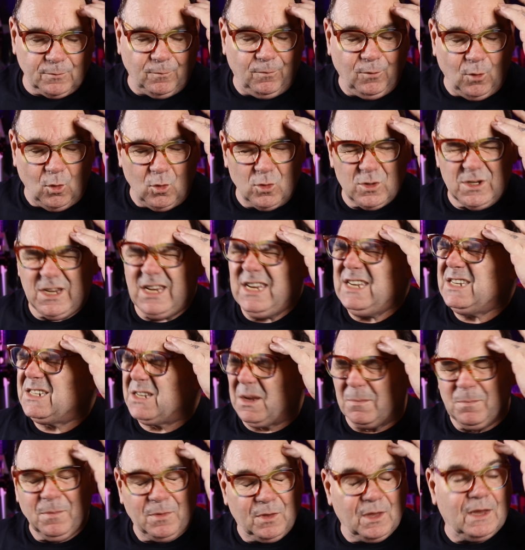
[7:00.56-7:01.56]
40
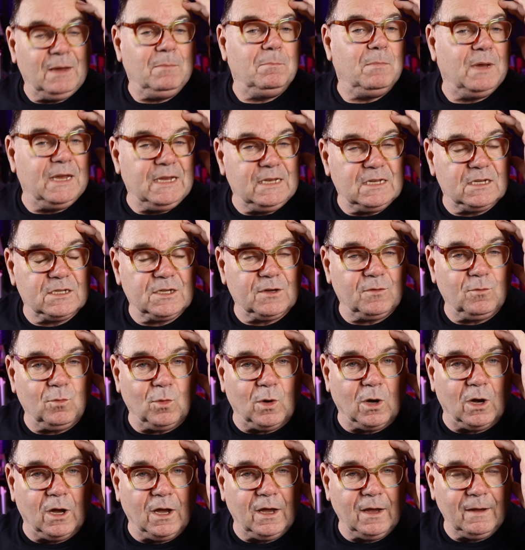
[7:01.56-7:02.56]
something meters of
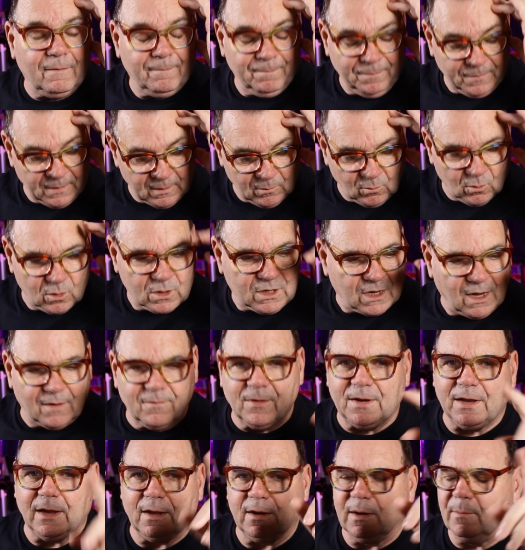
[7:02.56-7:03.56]
wire, we'll
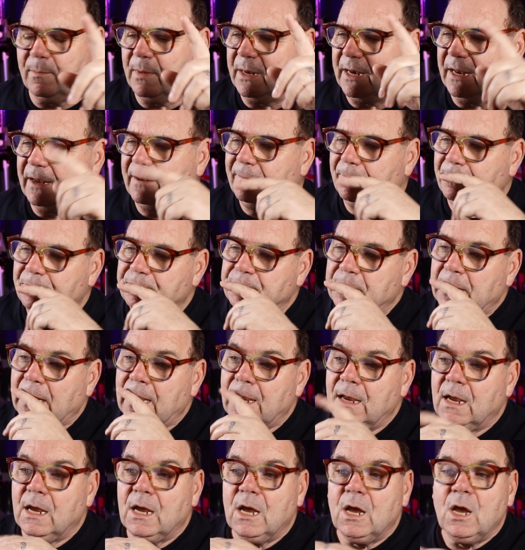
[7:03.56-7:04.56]
cover that in a minute.
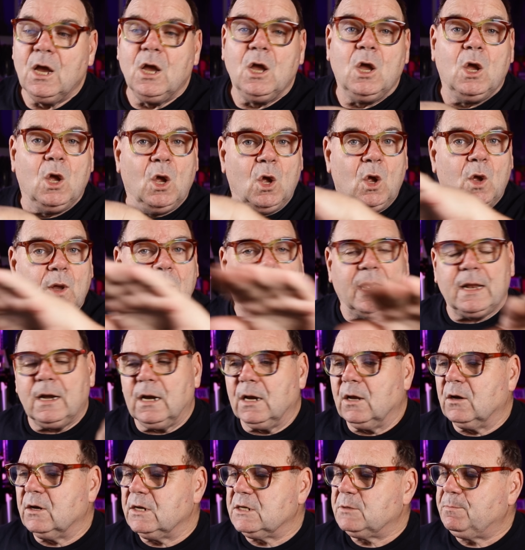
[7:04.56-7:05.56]
Getting a
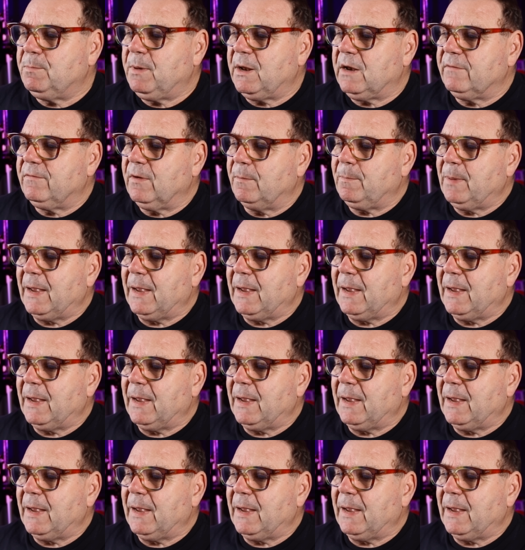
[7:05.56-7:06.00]
nice bit of a